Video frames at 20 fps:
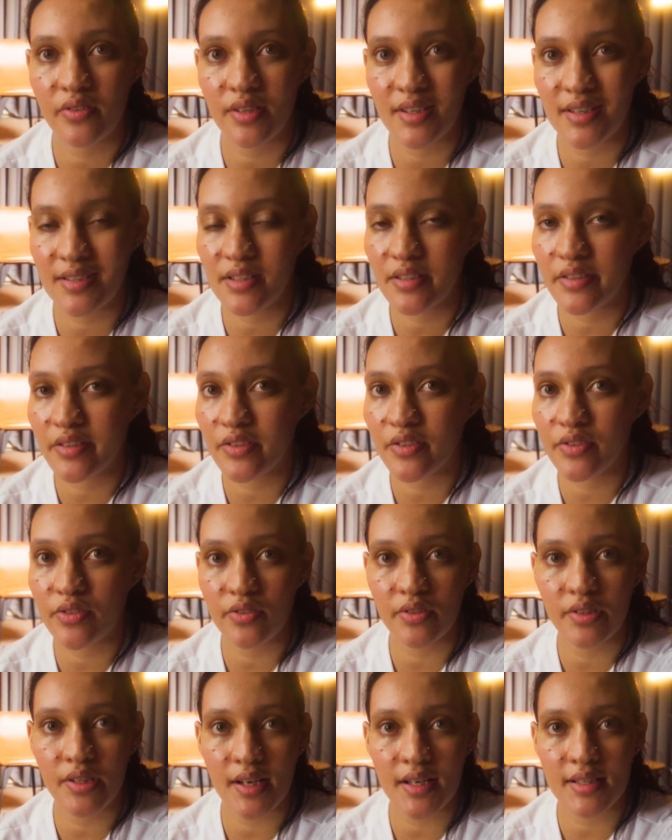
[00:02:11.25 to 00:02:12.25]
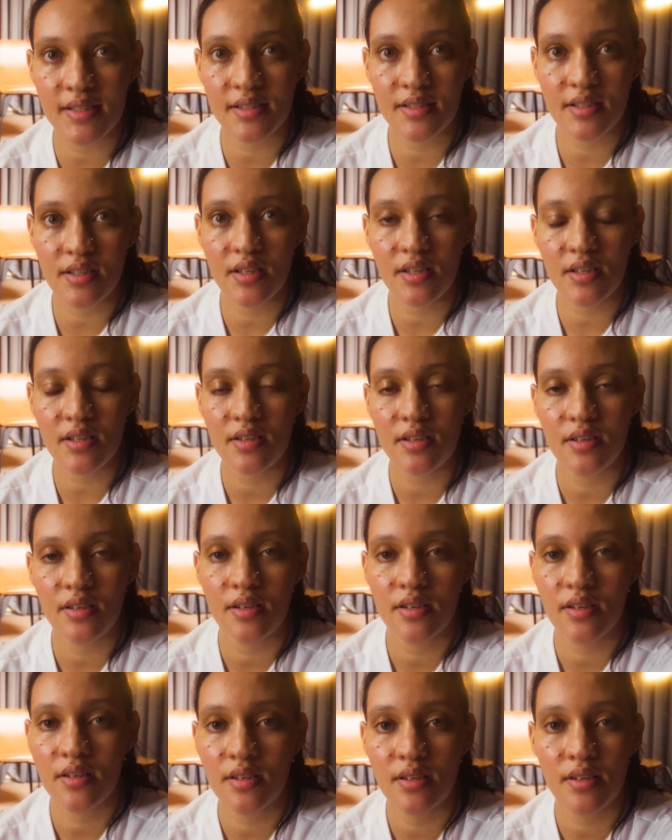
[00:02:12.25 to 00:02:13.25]
Does it look too dusty?
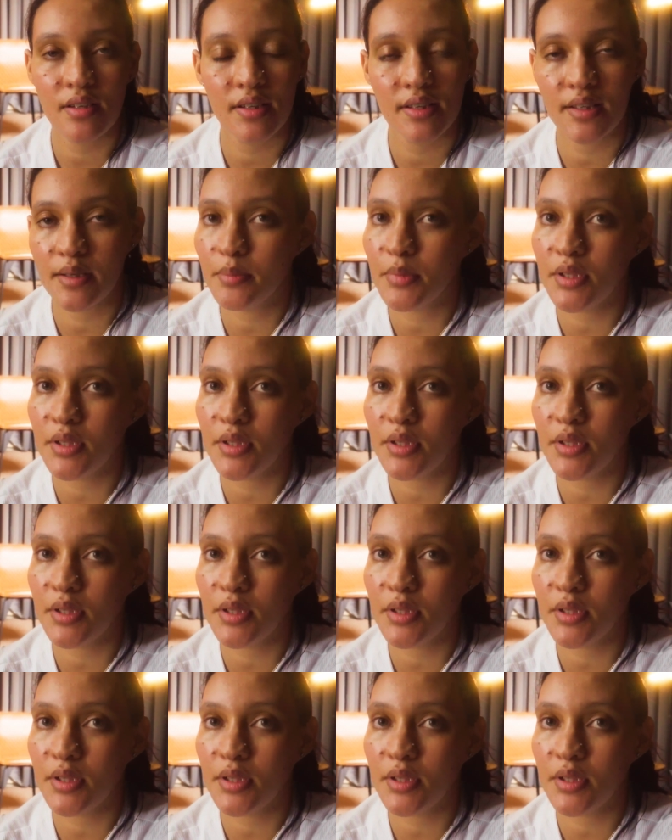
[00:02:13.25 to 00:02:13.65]
Let